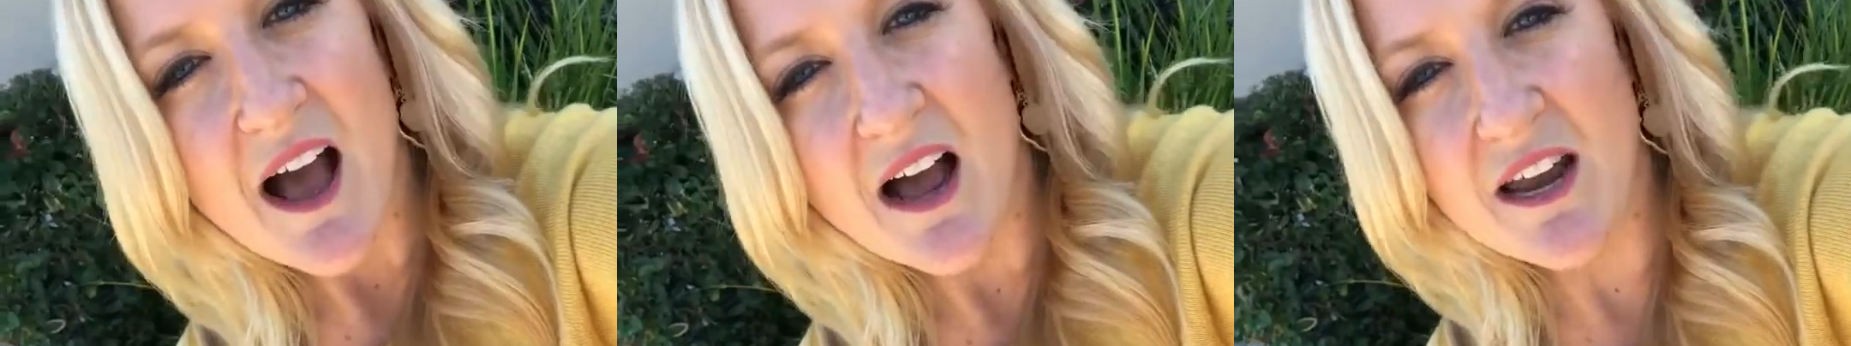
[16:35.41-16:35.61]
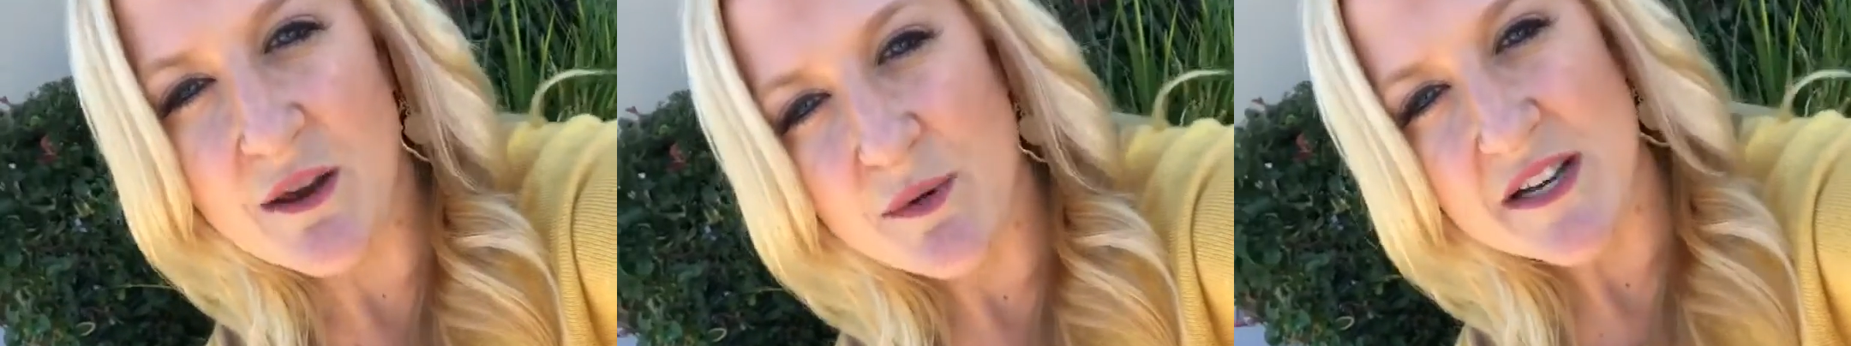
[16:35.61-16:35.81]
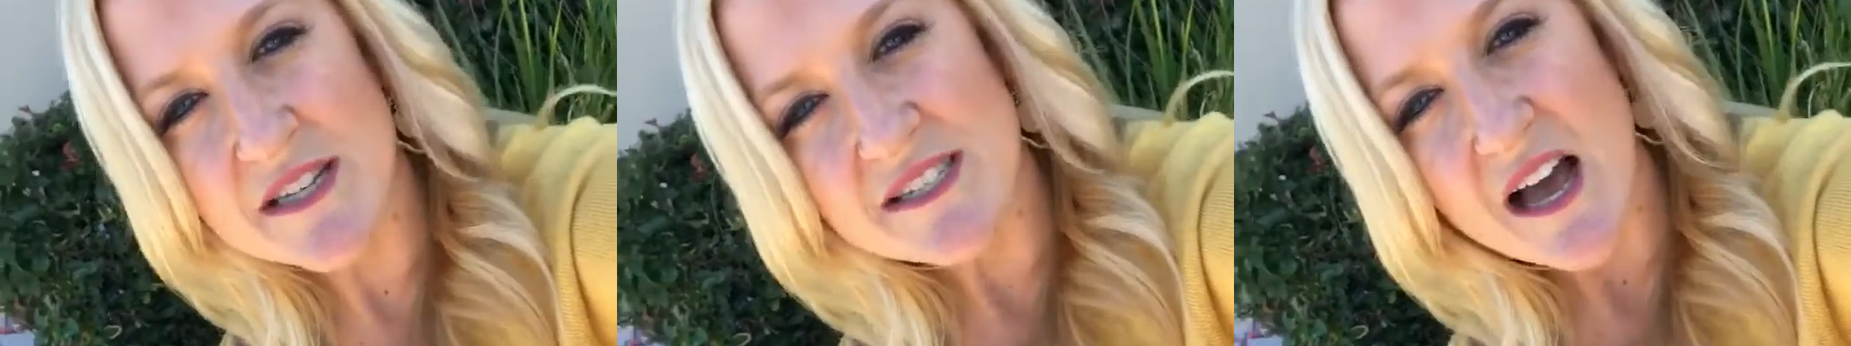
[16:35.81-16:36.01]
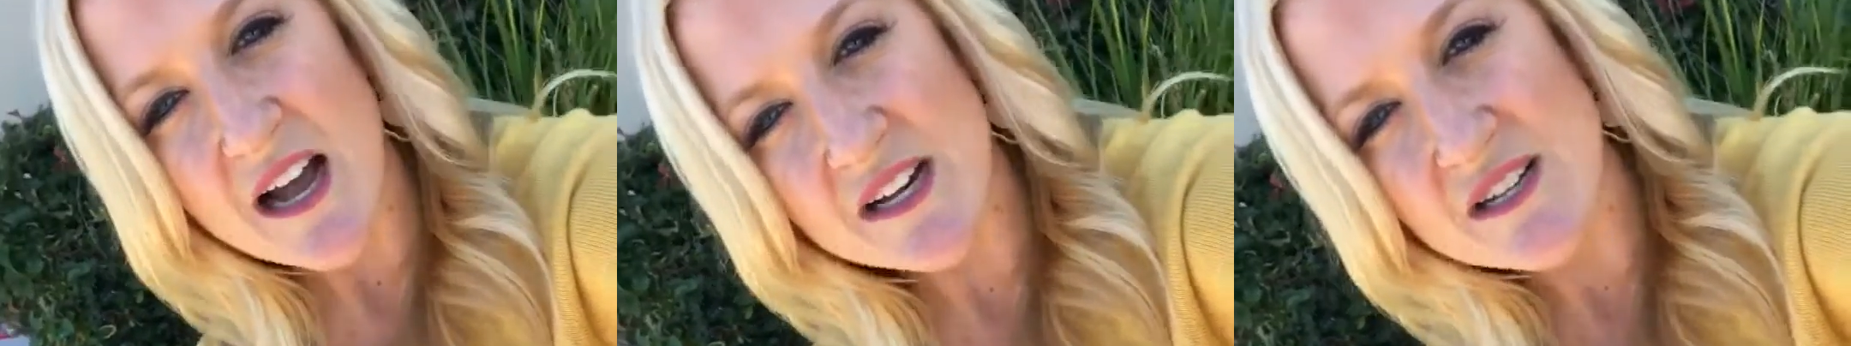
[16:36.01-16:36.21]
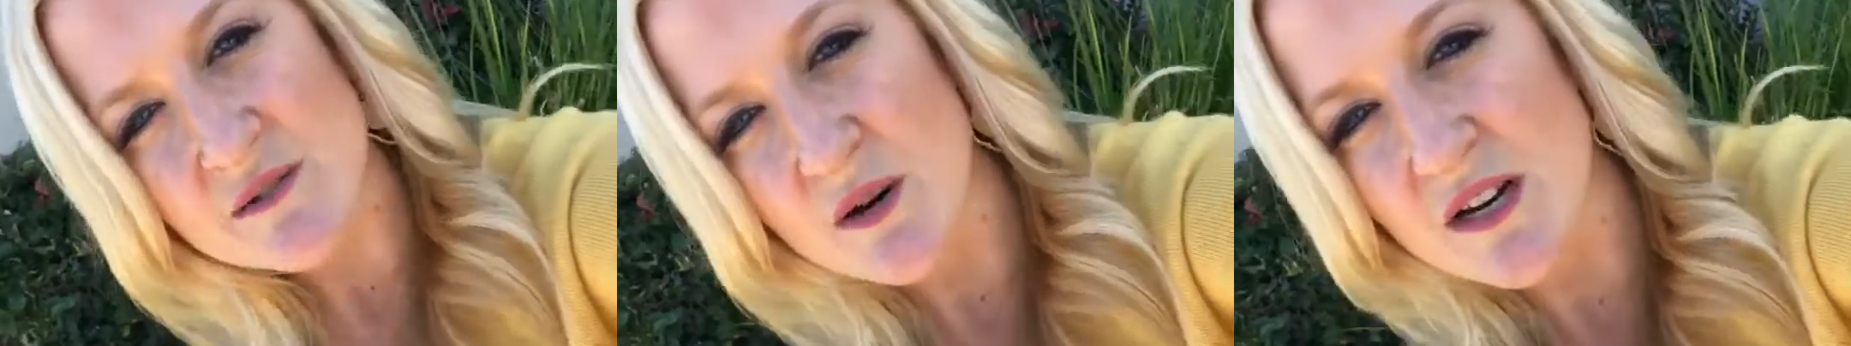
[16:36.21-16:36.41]
Anyways, I
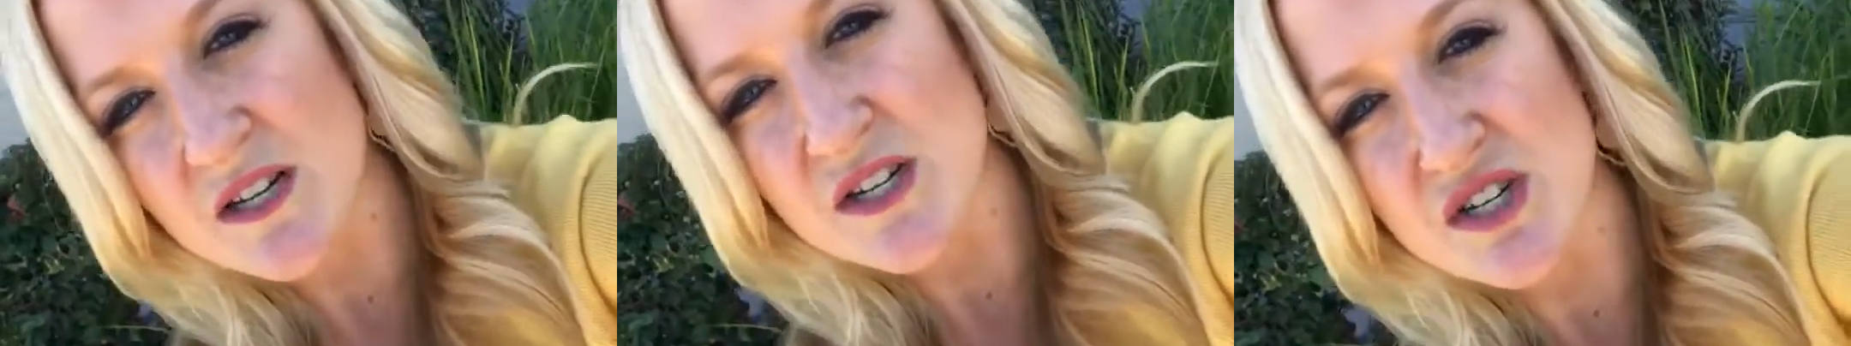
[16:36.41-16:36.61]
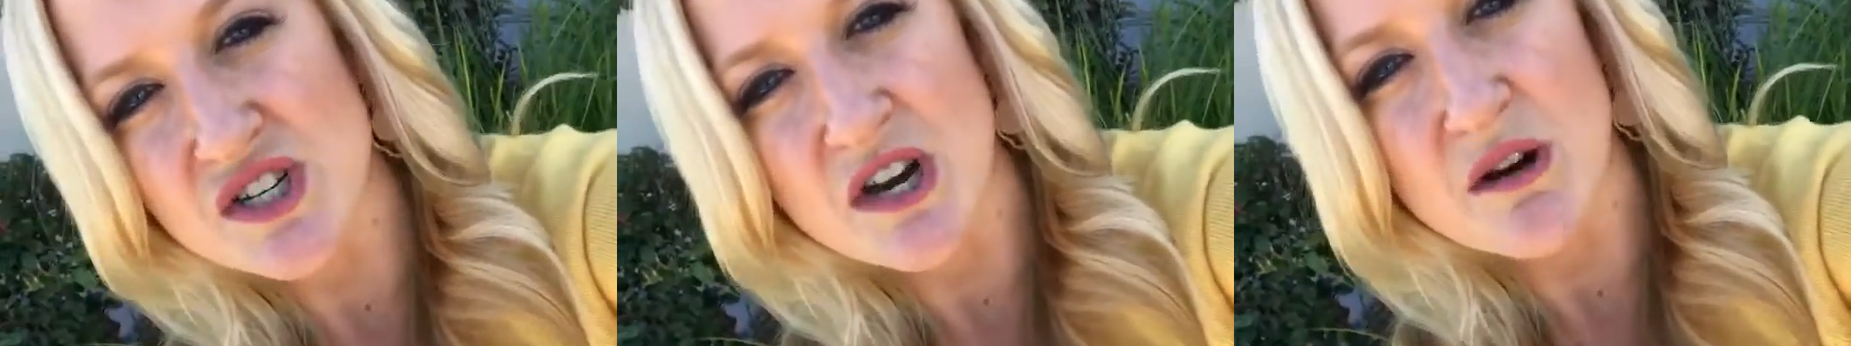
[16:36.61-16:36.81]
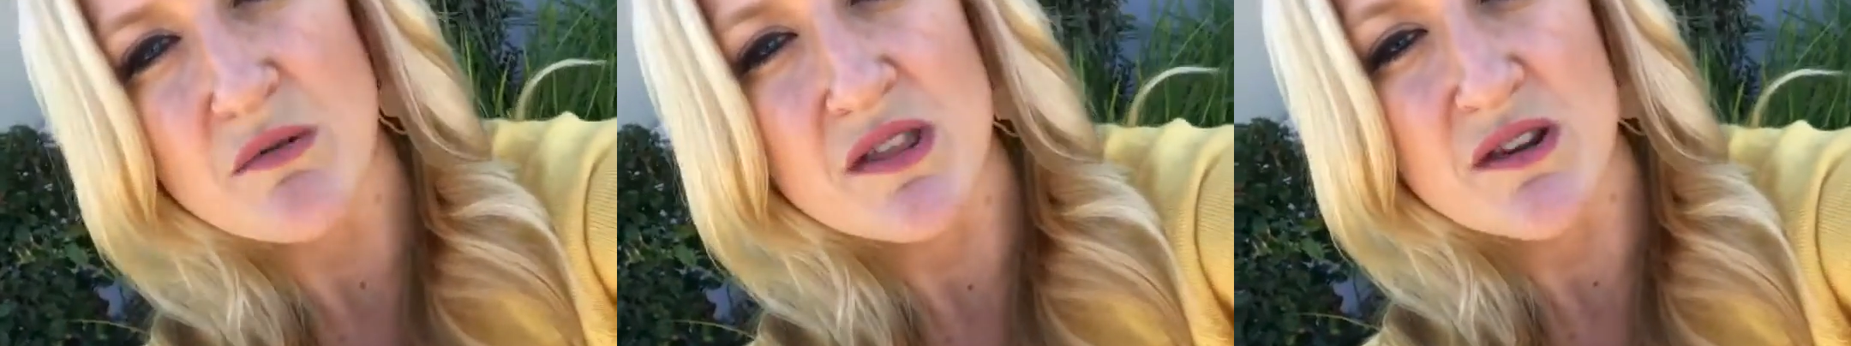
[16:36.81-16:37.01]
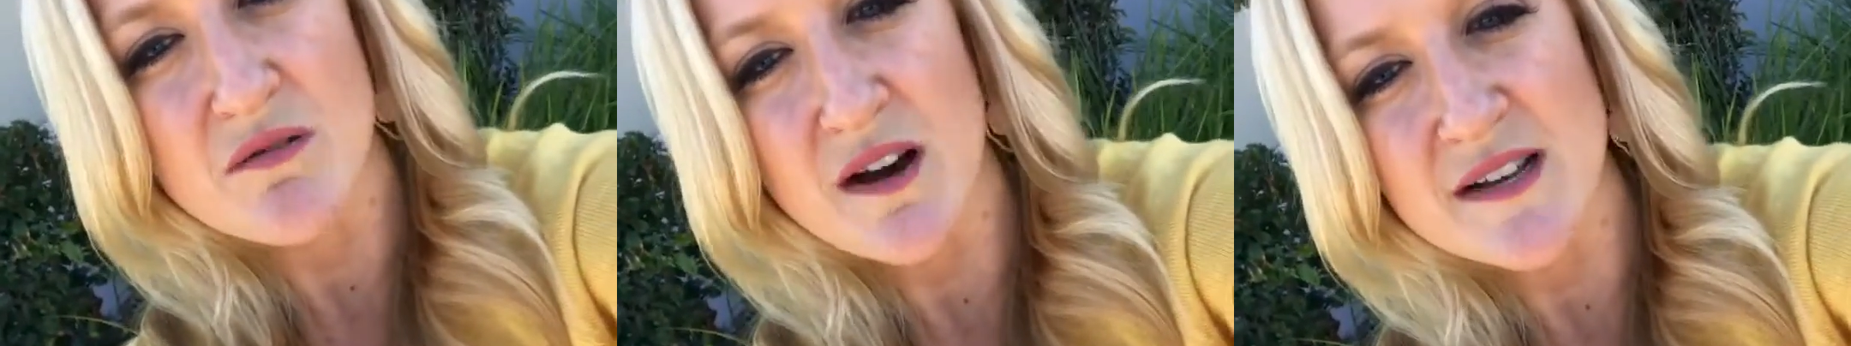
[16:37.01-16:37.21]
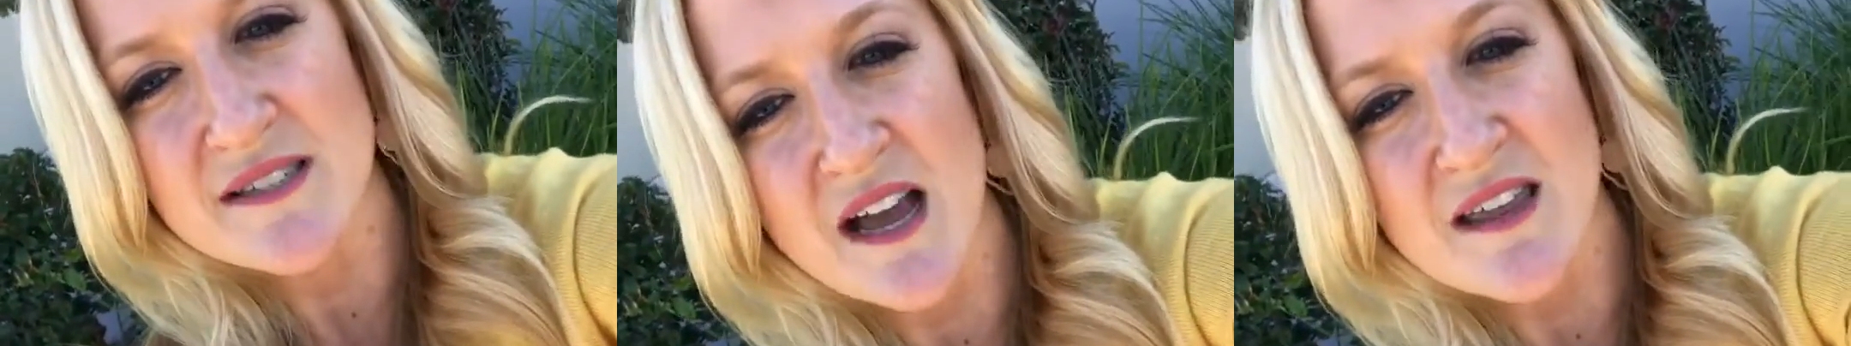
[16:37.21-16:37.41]
just wanted to share with you guys.